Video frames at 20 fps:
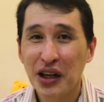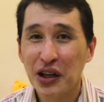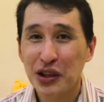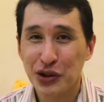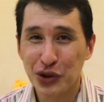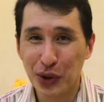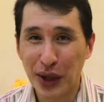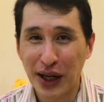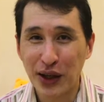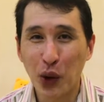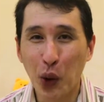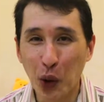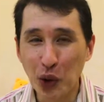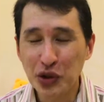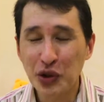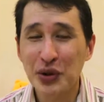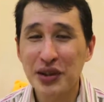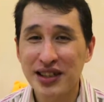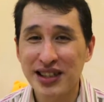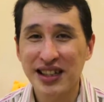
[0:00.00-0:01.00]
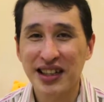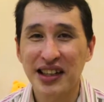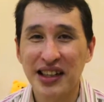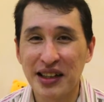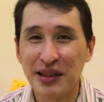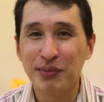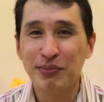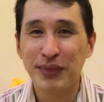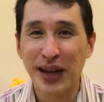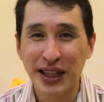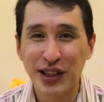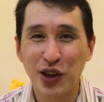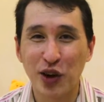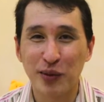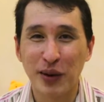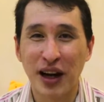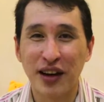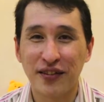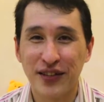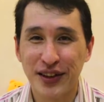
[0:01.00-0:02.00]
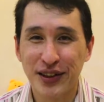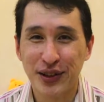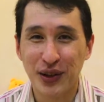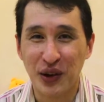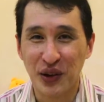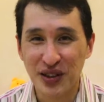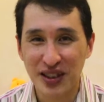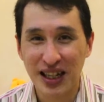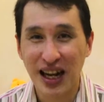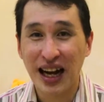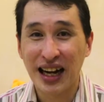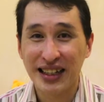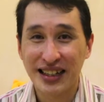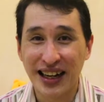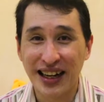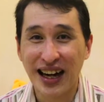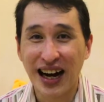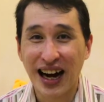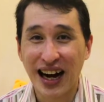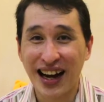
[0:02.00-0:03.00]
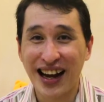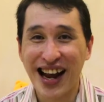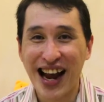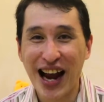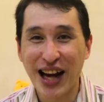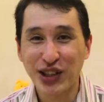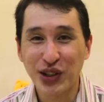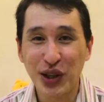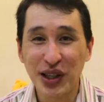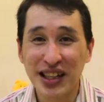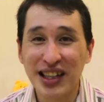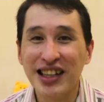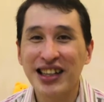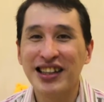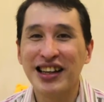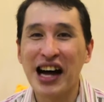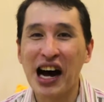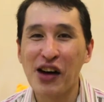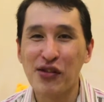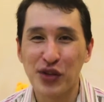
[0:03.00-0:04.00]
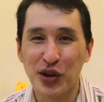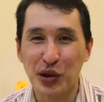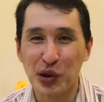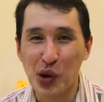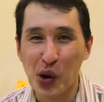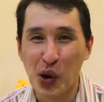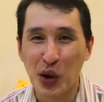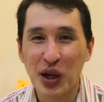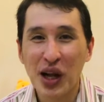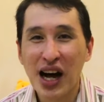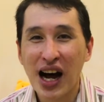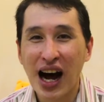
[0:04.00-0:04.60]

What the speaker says: You can also see in many of my videos that I actually laugh a lot.